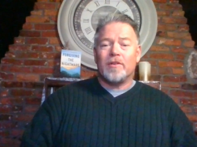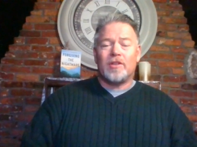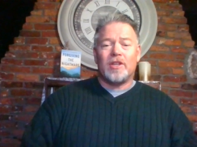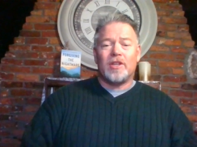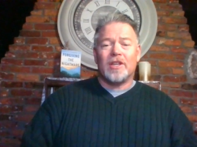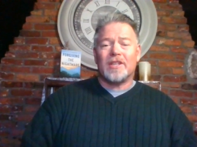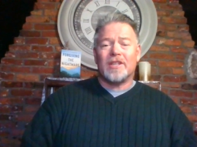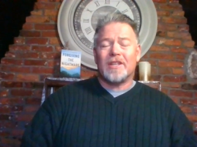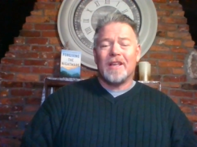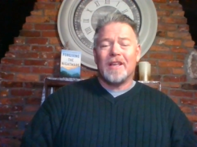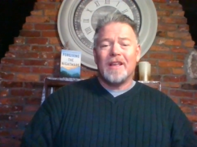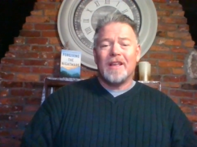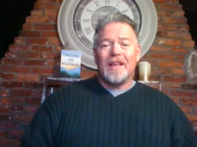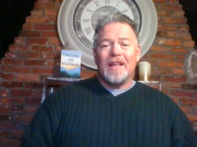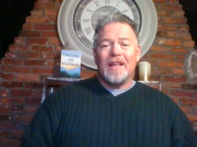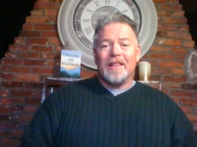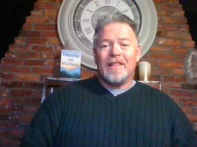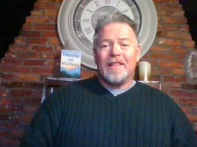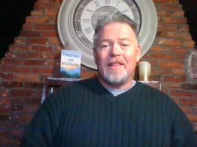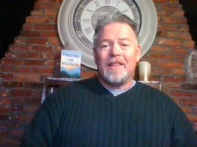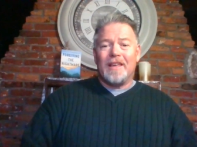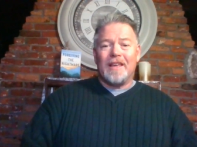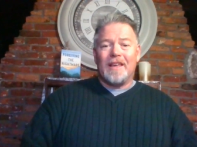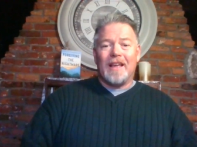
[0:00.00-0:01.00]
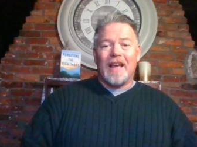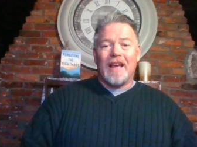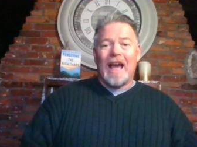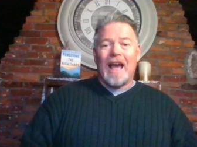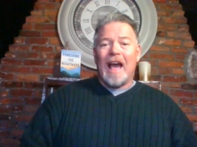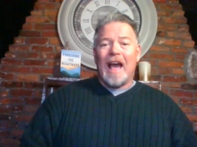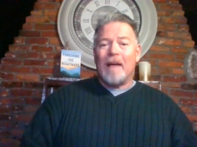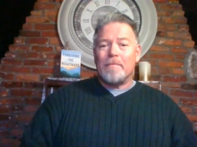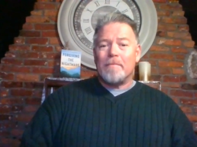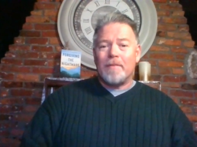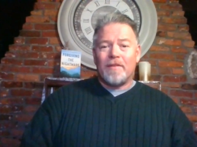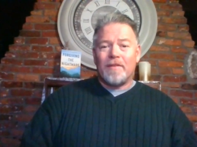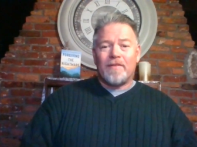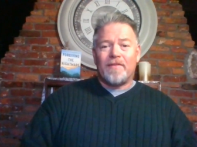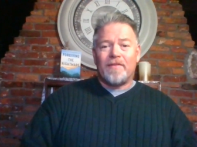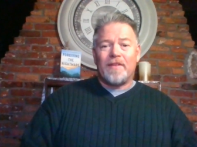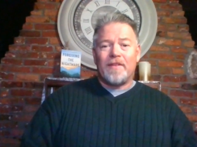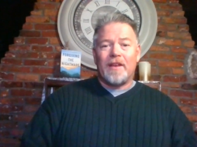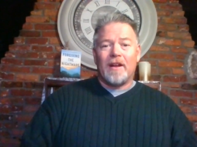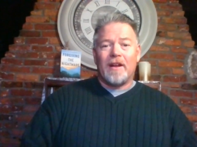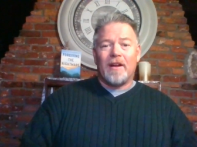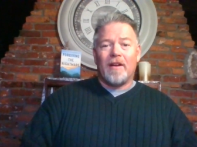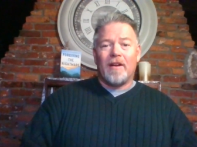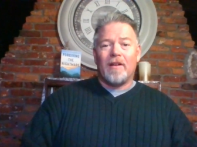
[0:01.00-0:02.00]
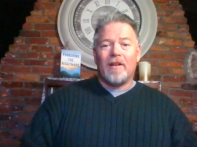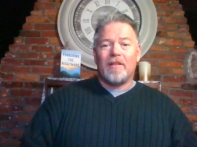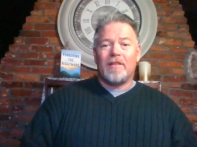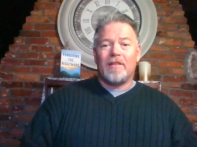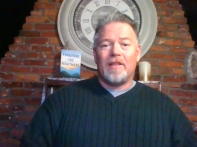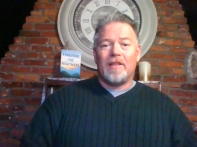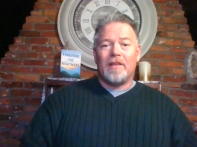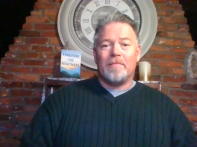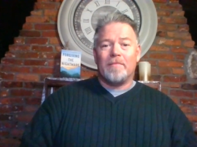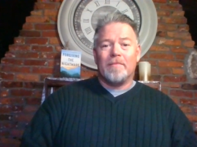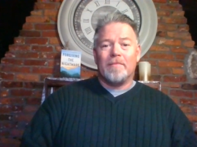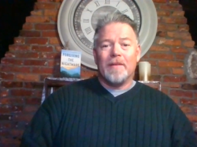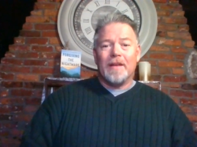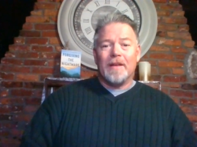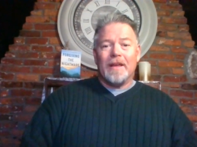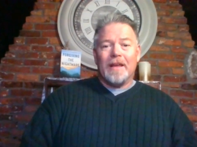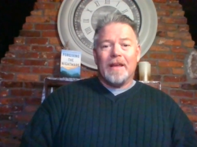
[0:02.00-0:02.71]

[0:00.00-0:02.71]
was just the atmosphere, the